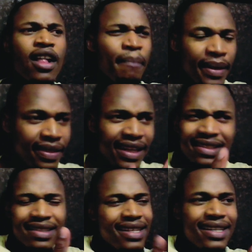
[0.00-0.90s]
But
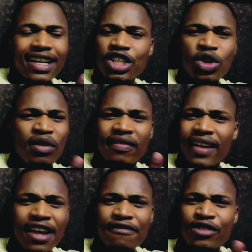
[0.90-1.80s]
that's the nature of
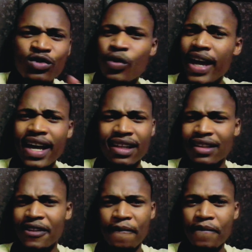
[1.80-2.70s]
life as well.